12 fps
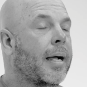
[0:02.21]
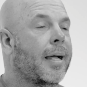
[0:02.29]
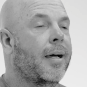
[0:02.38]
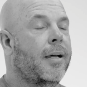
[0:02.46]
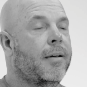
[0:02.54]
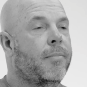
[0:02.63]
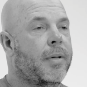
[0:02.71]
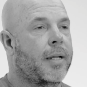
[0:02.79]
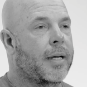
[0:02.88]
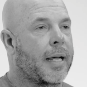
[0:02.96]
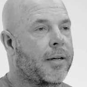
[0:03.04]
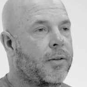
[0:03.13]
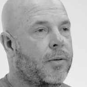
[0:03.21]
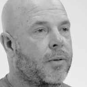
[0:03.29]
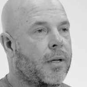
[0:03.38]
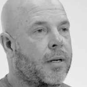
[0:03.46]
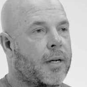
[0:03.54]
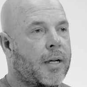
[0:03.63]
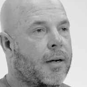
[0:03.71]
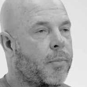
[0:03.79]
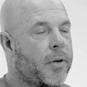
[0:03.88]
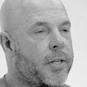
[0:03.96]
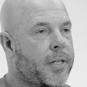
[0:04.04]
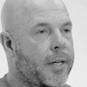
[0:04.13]
I gotta admit, I do not
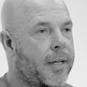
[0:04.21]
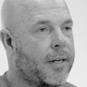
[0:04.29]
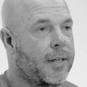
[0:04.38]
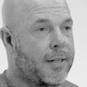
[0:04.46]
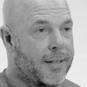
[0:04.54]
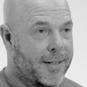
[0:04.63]
appreciate